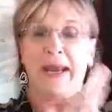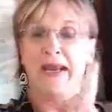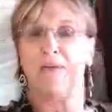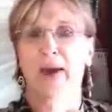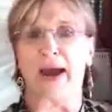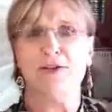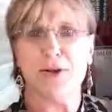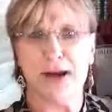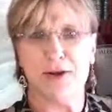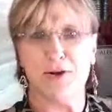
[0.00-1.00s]
Anyway, I
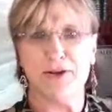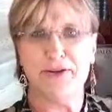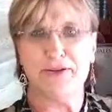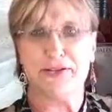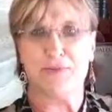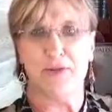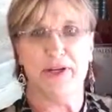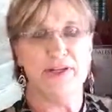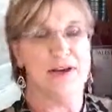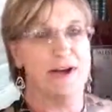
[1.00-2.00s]
tried earlier this
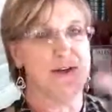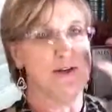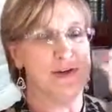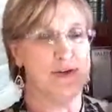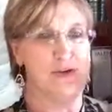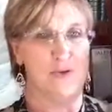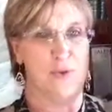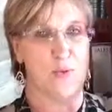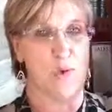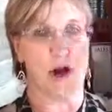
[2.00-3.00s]
morning to kind of do
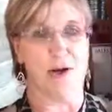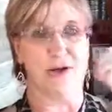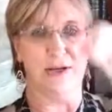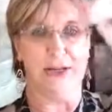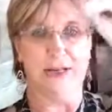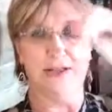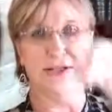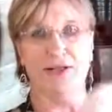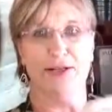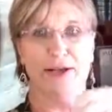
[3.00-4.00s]
a walk
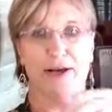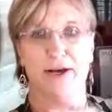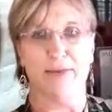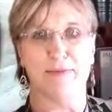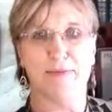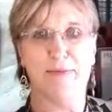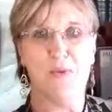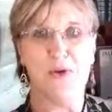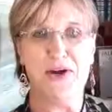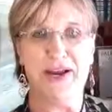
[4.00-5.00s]
into the good
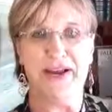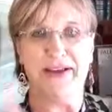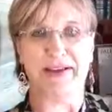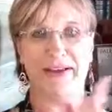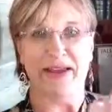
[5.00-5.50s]
morning.